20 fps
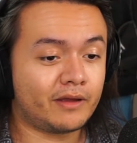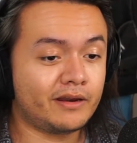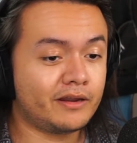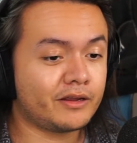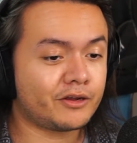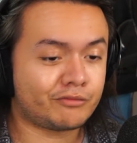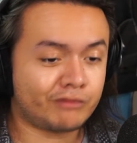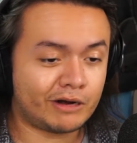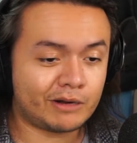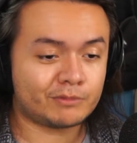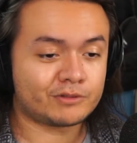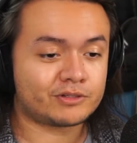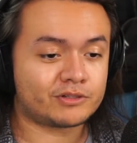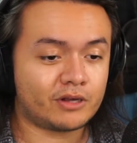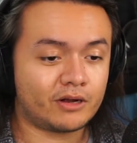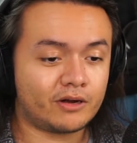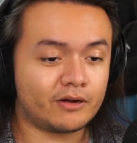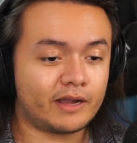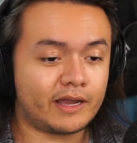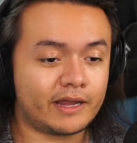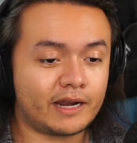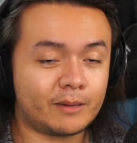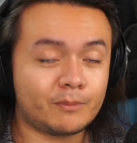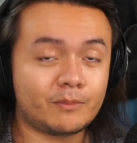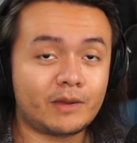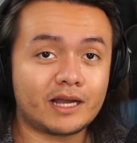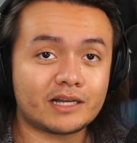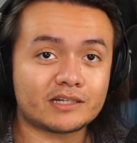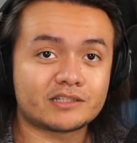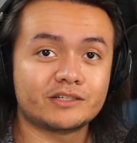An incredible song, and I'm
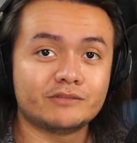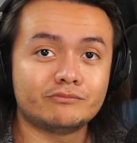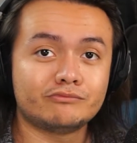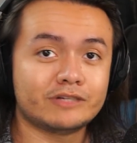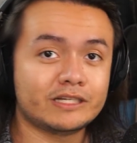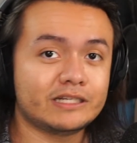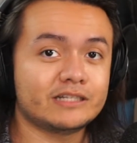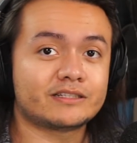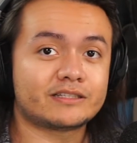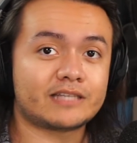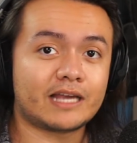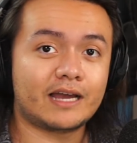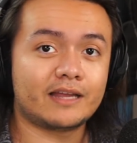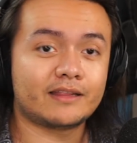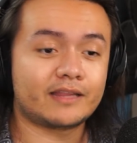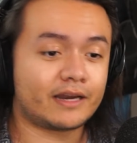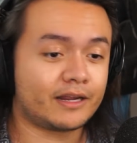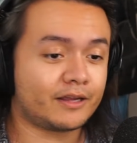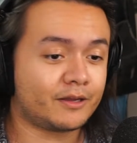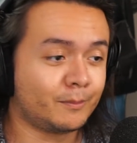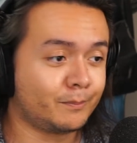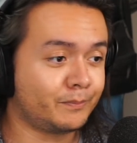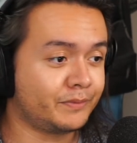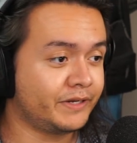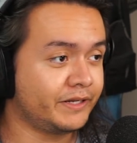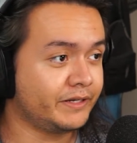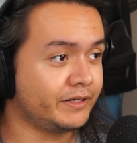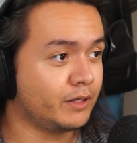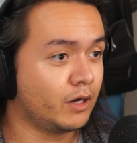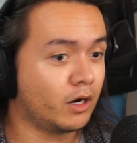actually really sad that I
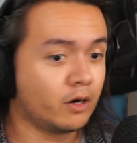completely